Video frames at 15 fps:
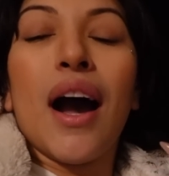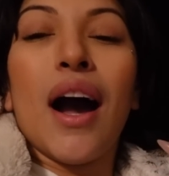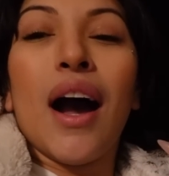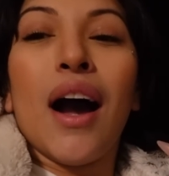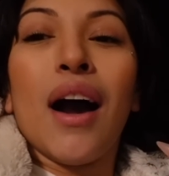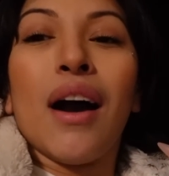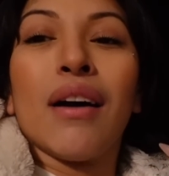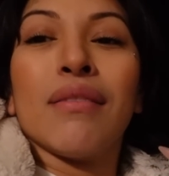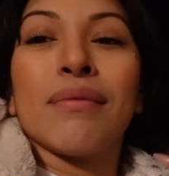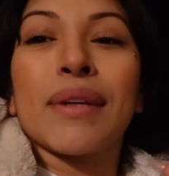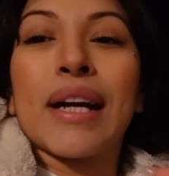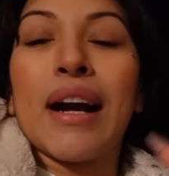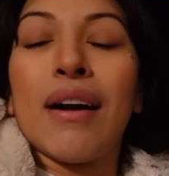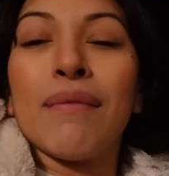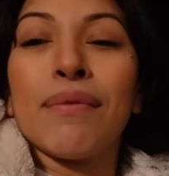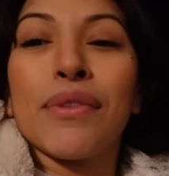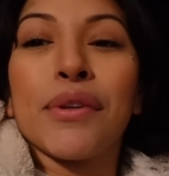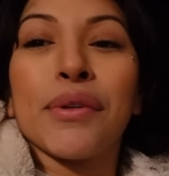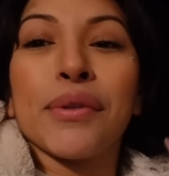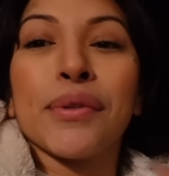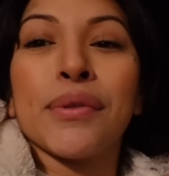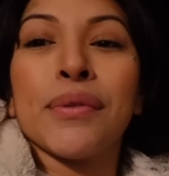Um, come
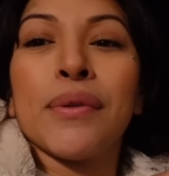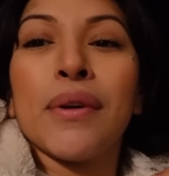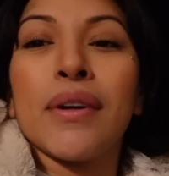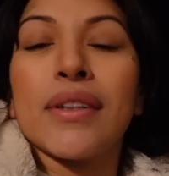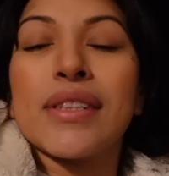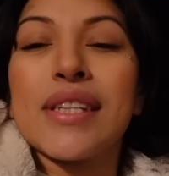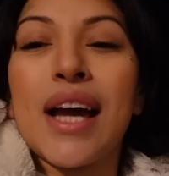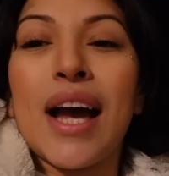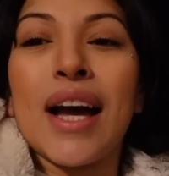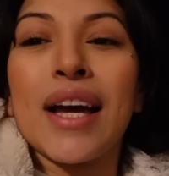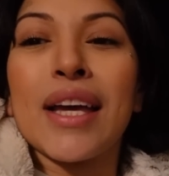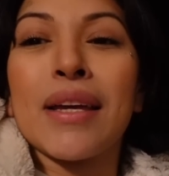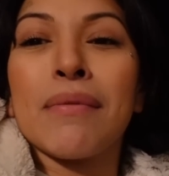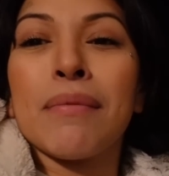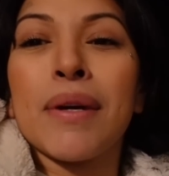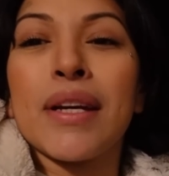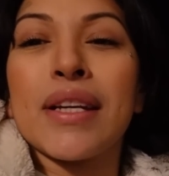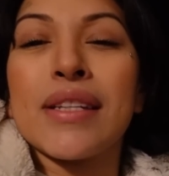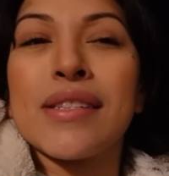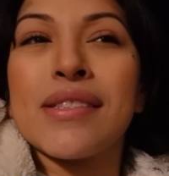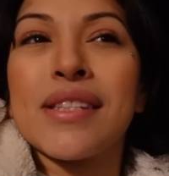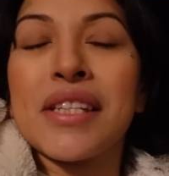through. Time
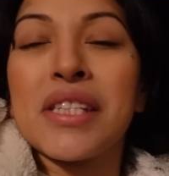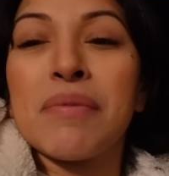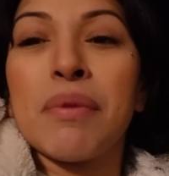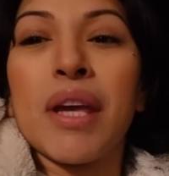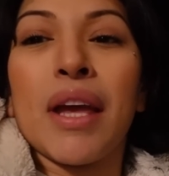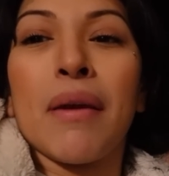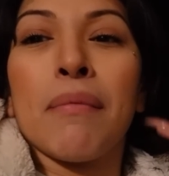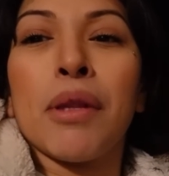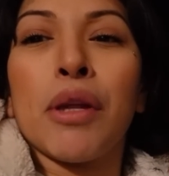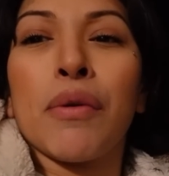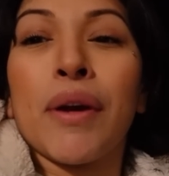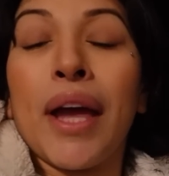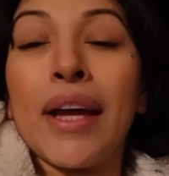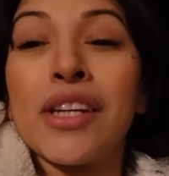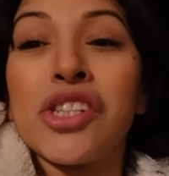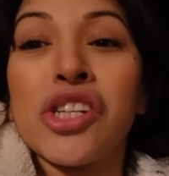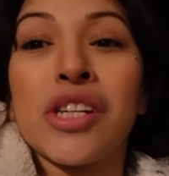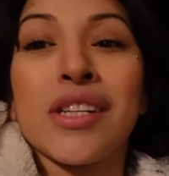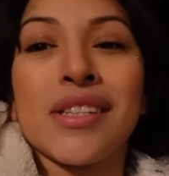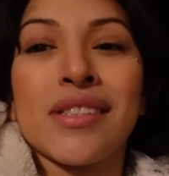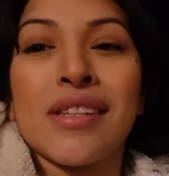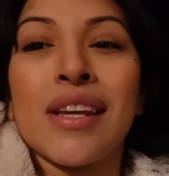is six P M
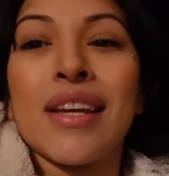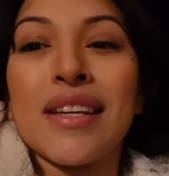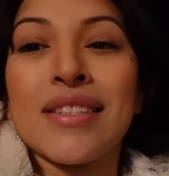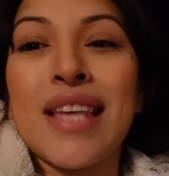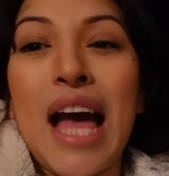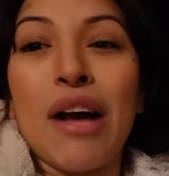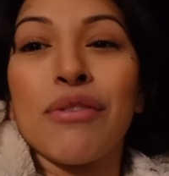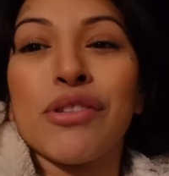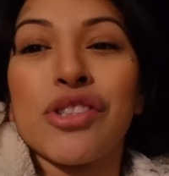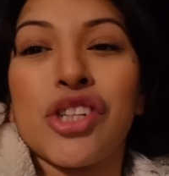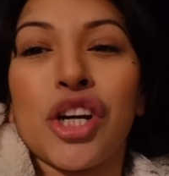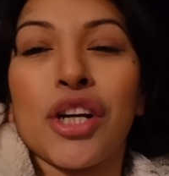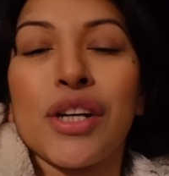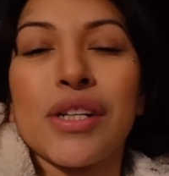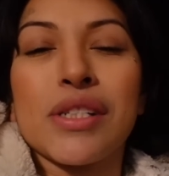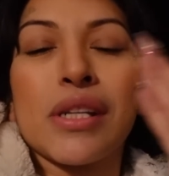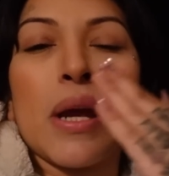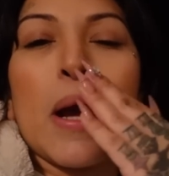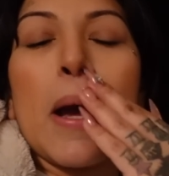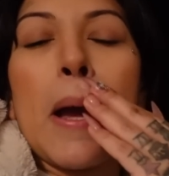Location is His House Church.